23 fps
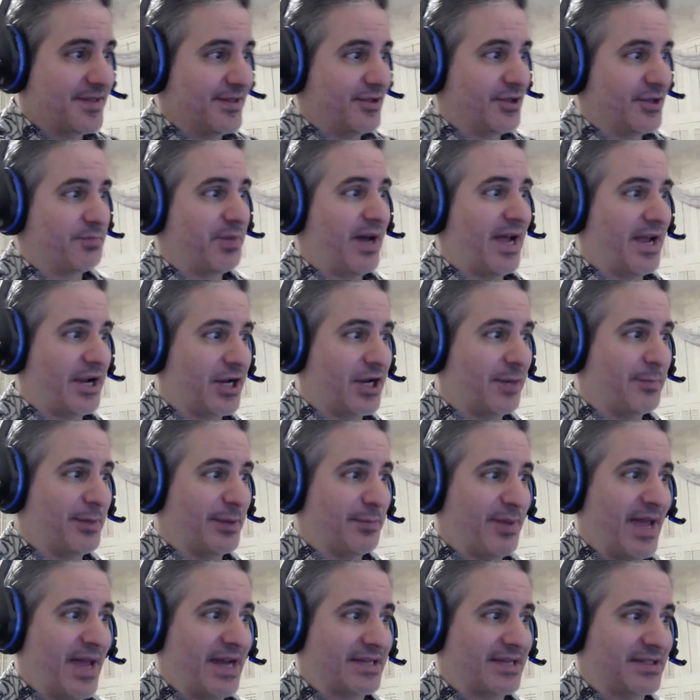You could buy a couple of
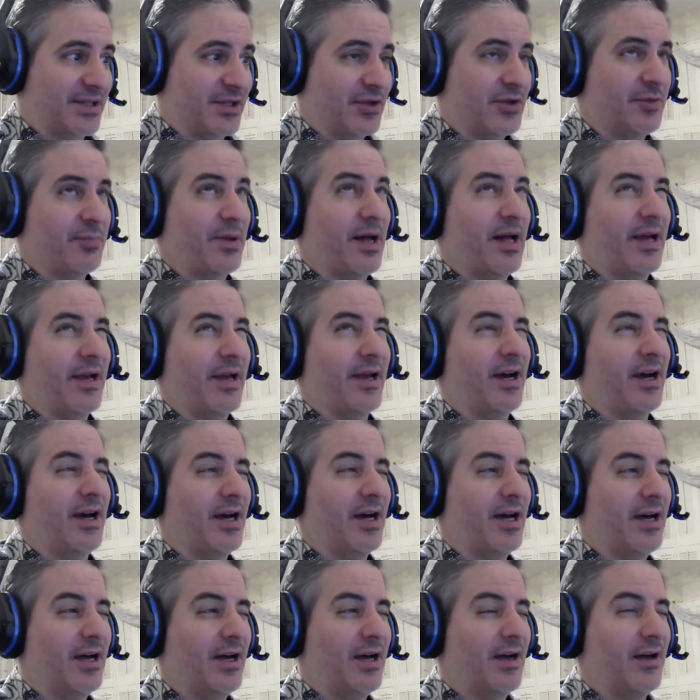packs. You could buy
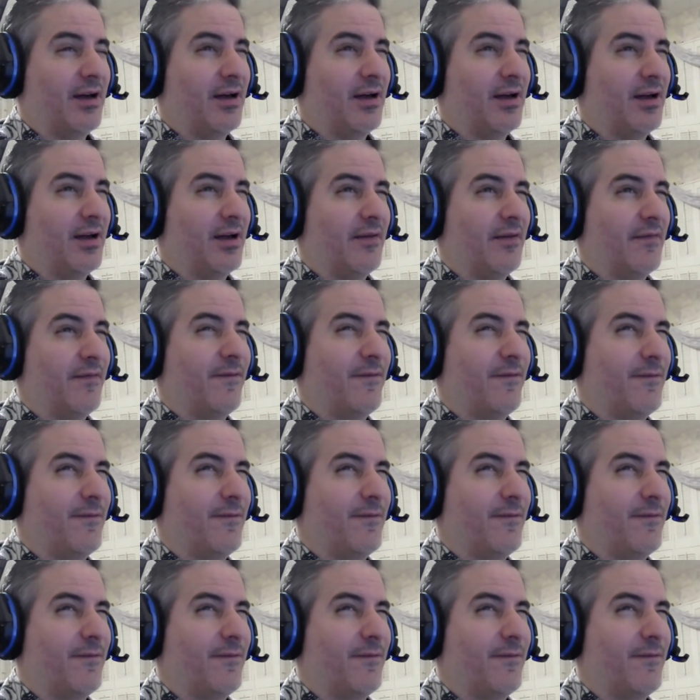25